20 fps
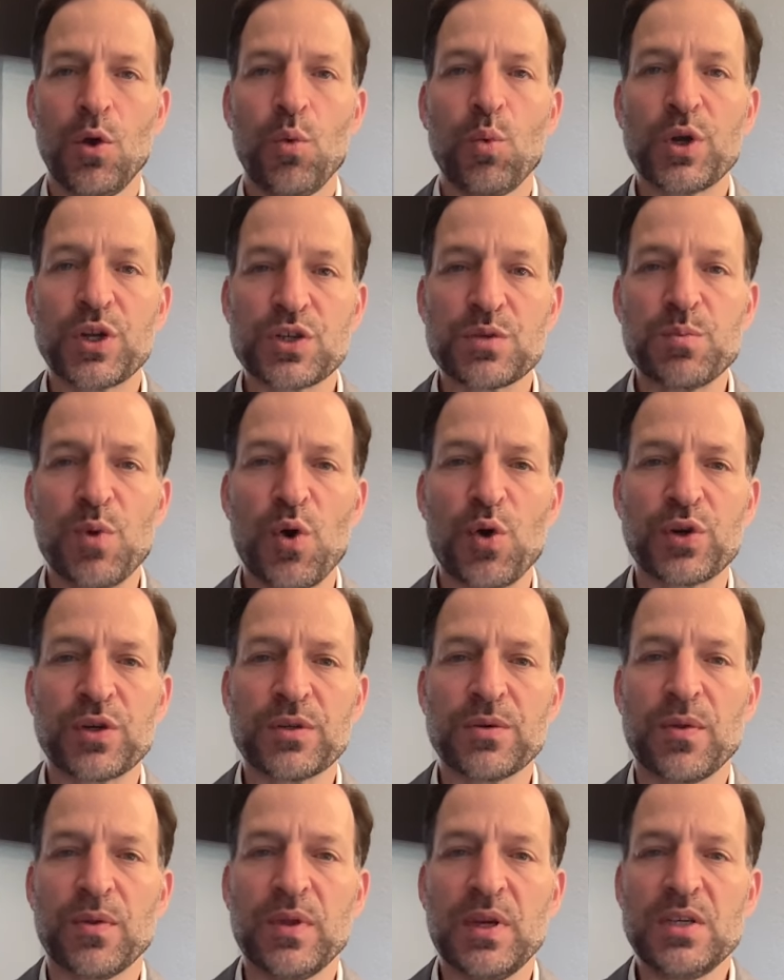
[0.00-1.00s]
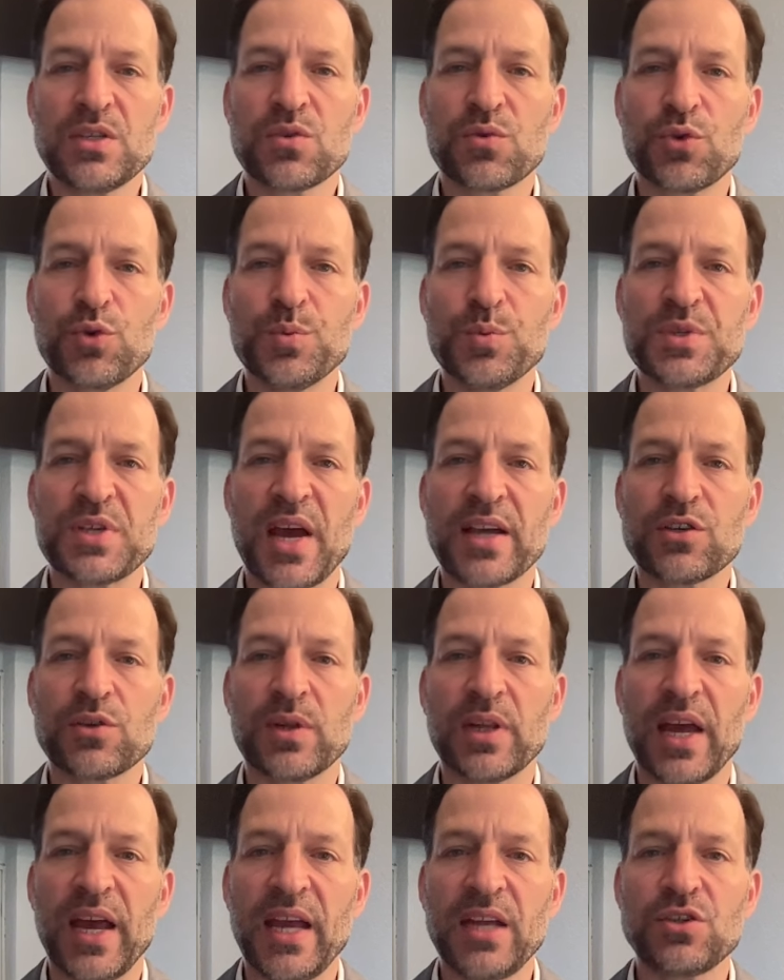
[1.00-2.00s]
What is more, these groups'
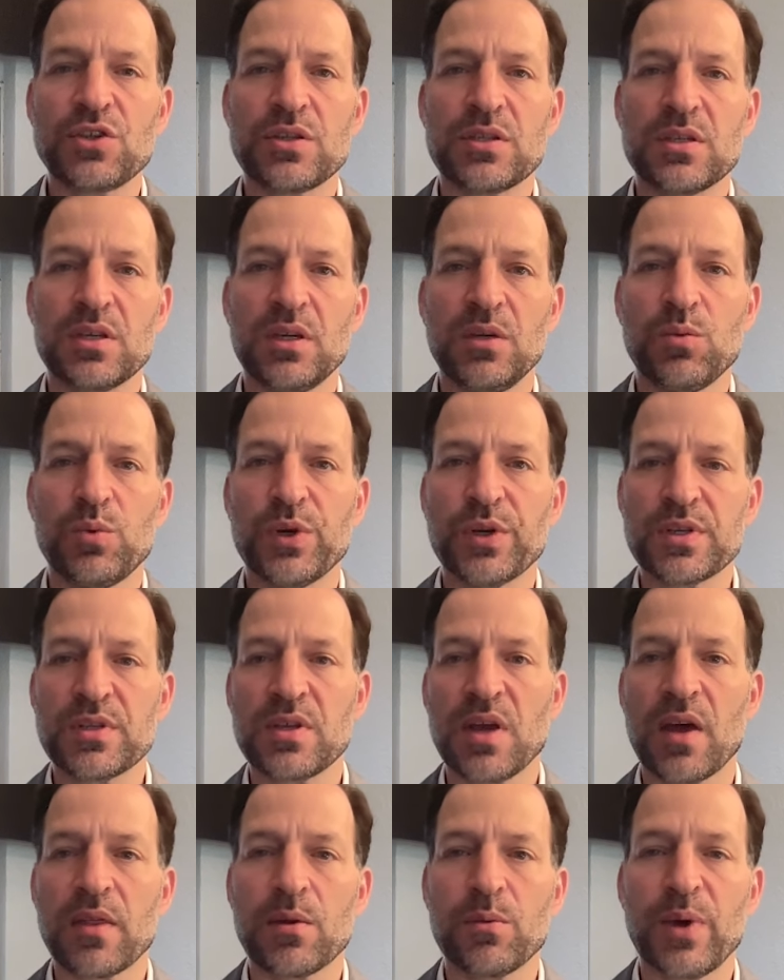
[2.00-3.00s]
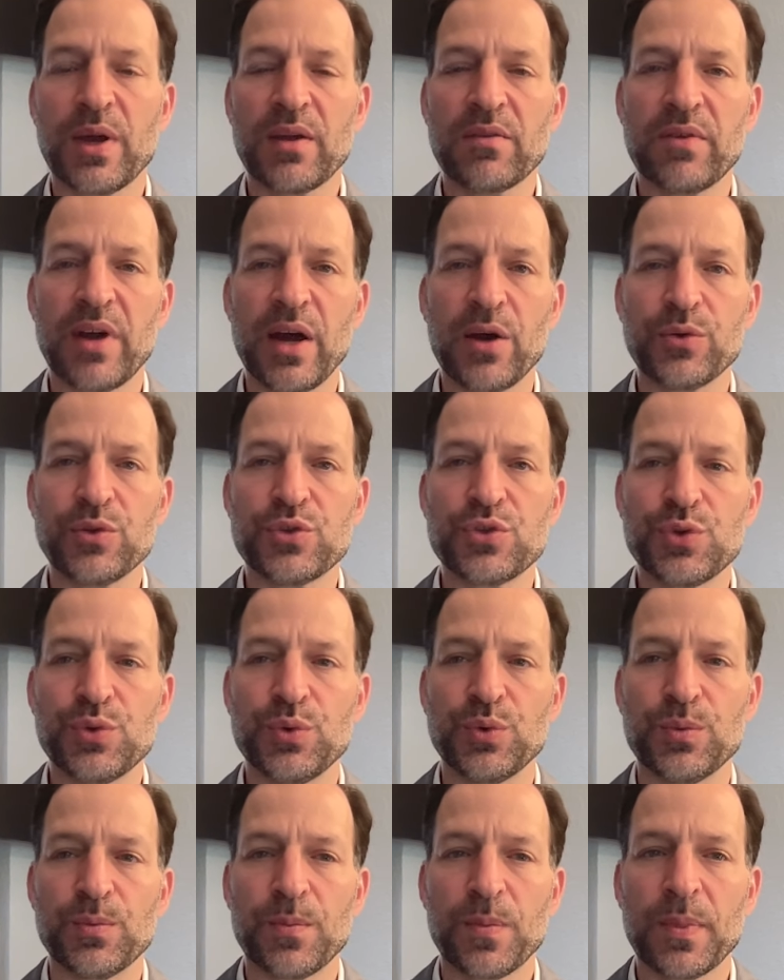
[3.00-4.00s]
actual agency works the other way around
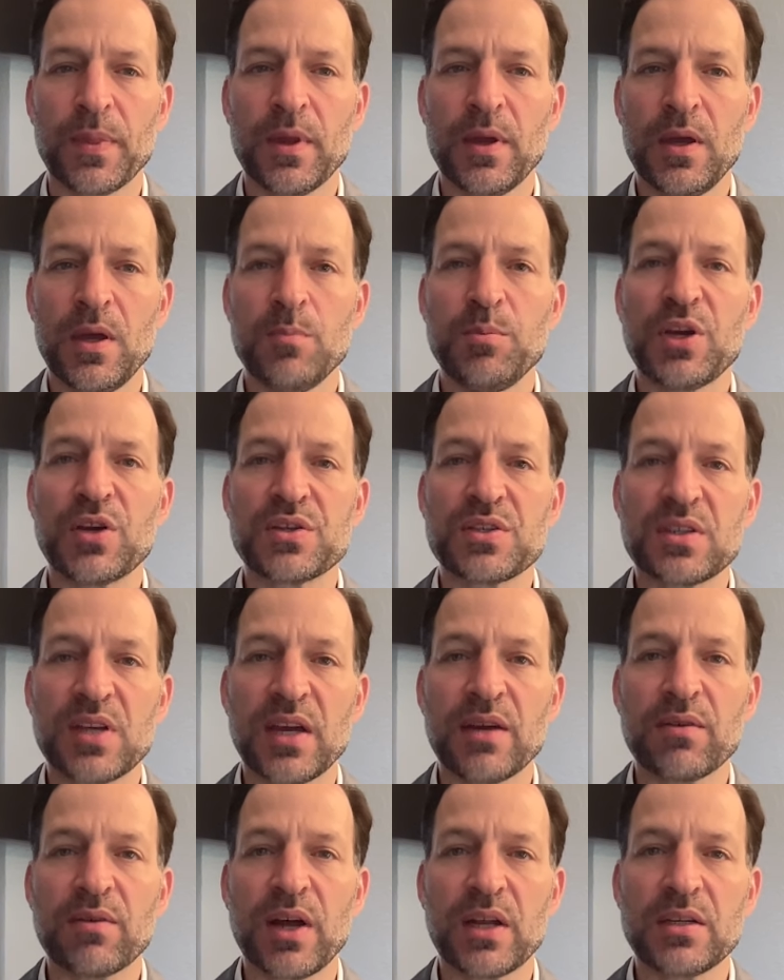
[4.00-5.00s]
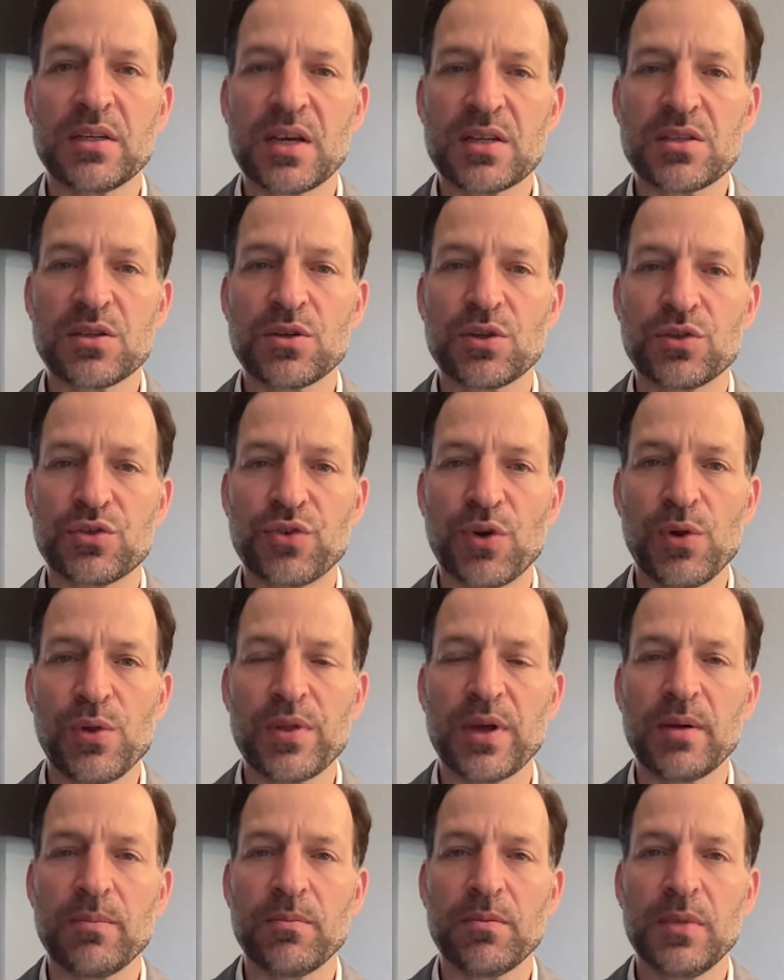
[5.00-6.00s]
too. Because Tehran doesn't control
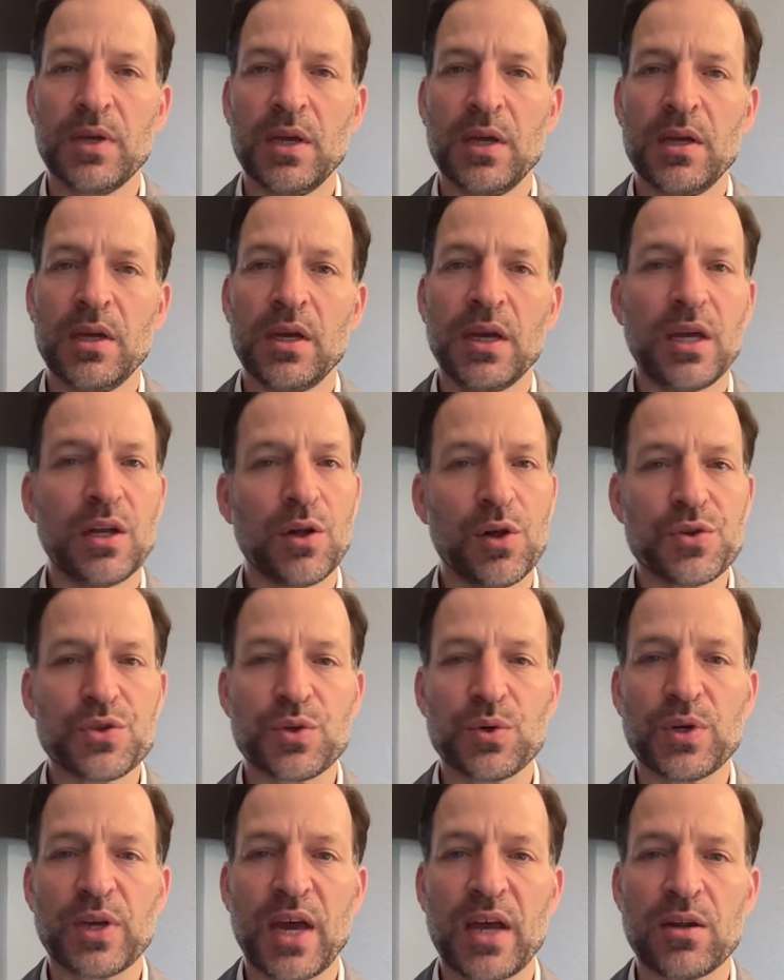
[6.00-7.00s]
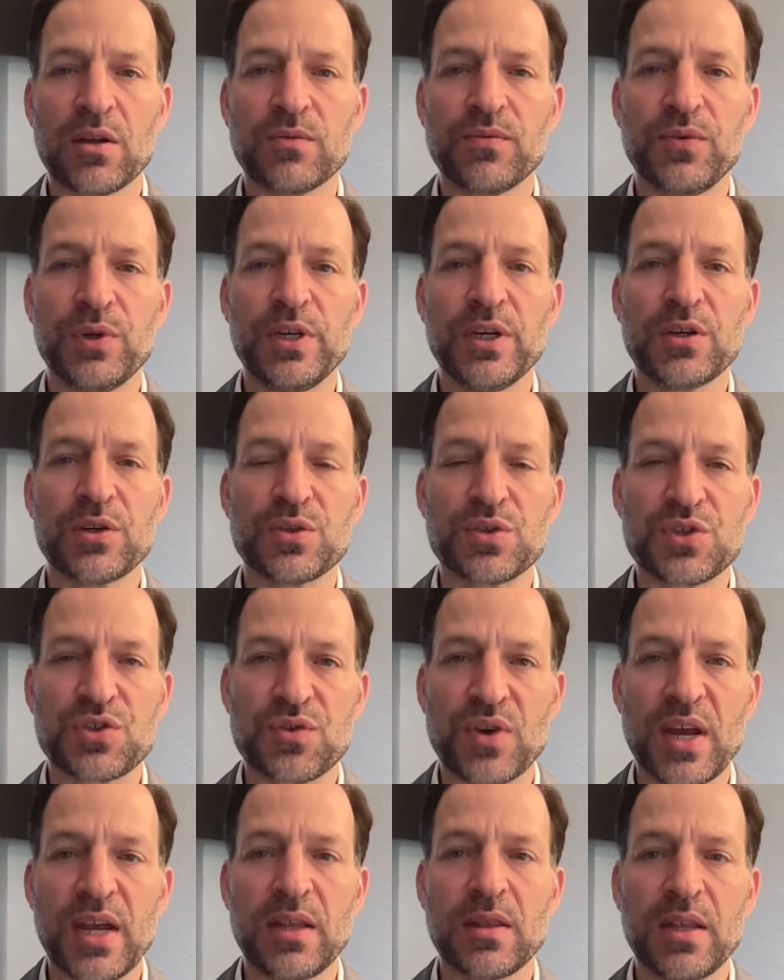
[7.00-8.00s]
them, it also cannot fully
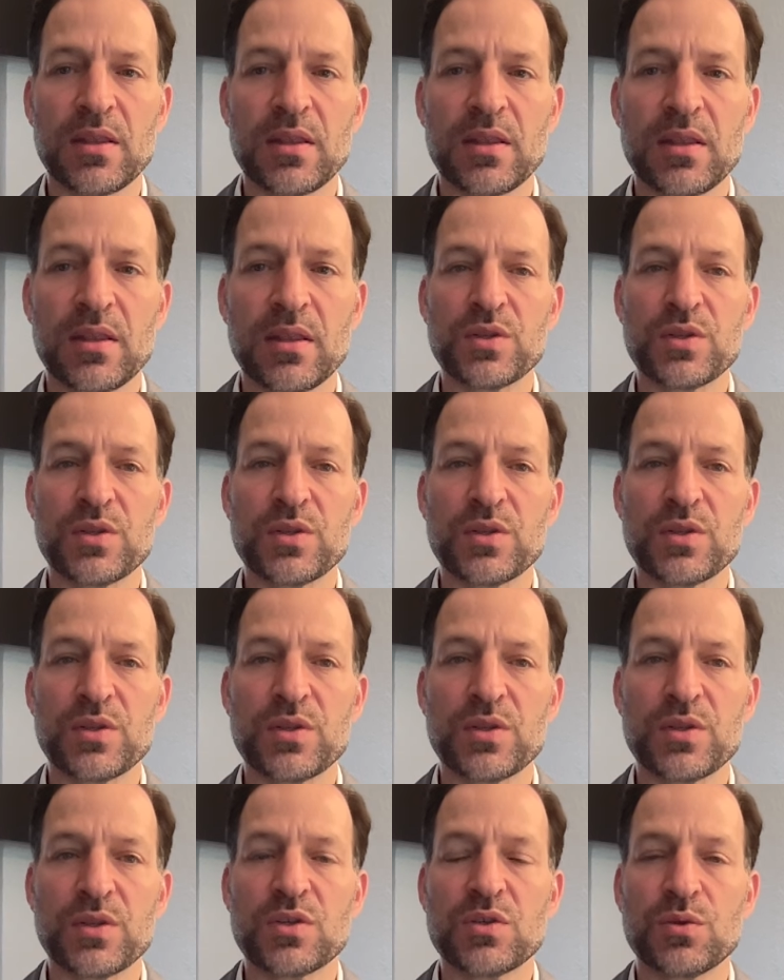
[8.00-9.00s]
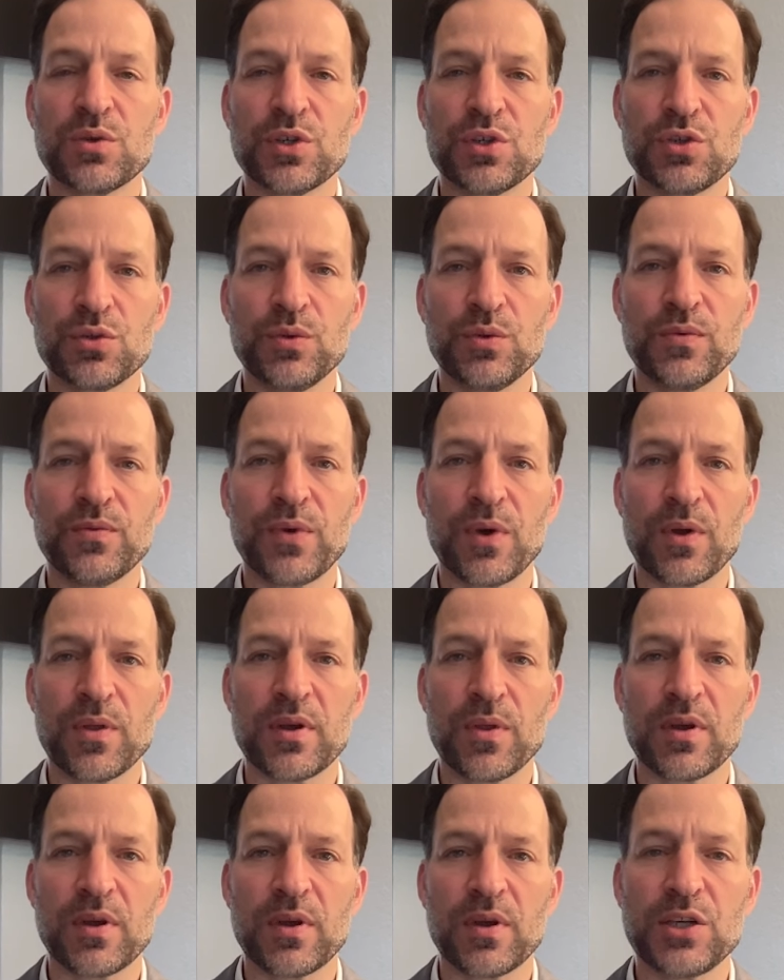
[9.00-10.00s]
constrain them when it wants to issue
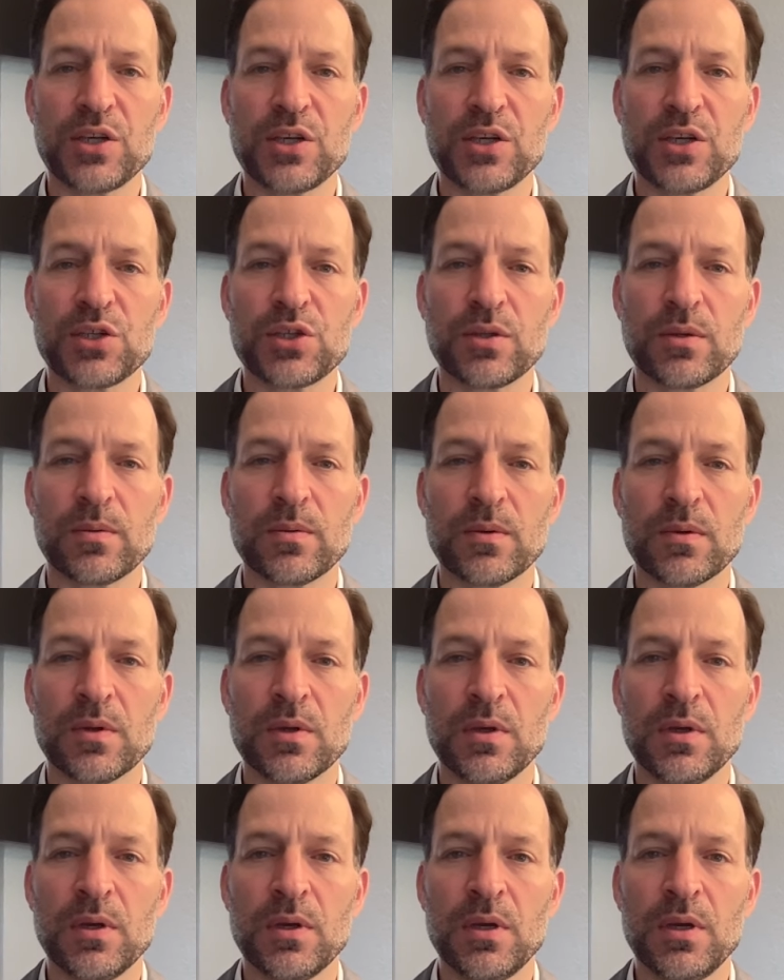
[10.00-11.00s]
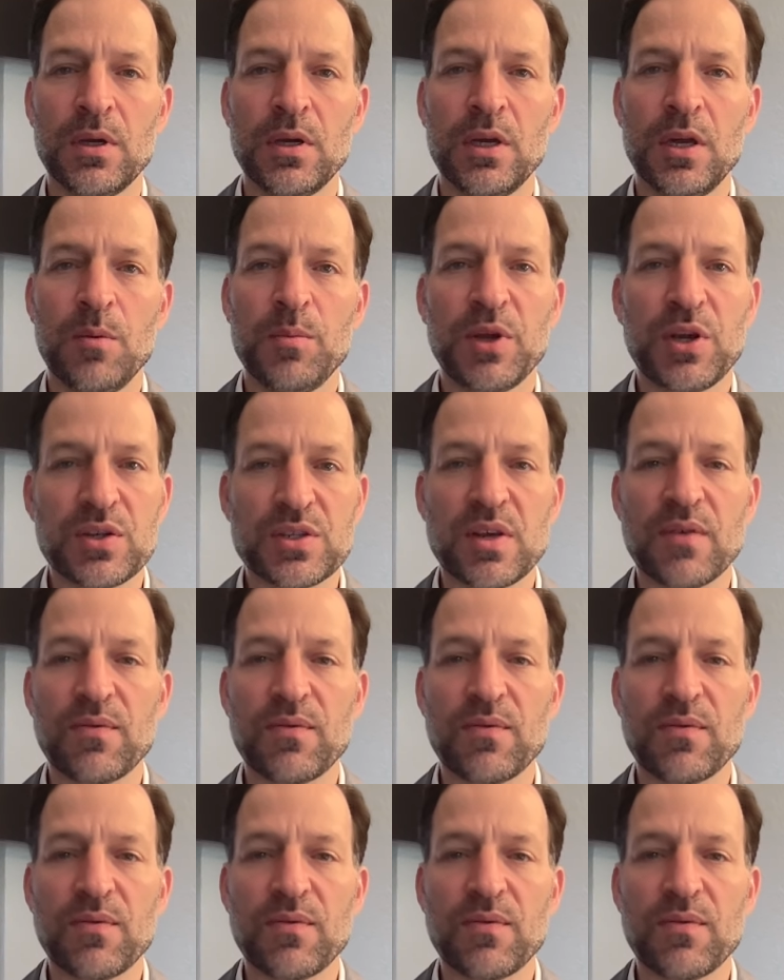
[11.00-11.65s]
further escalation. Because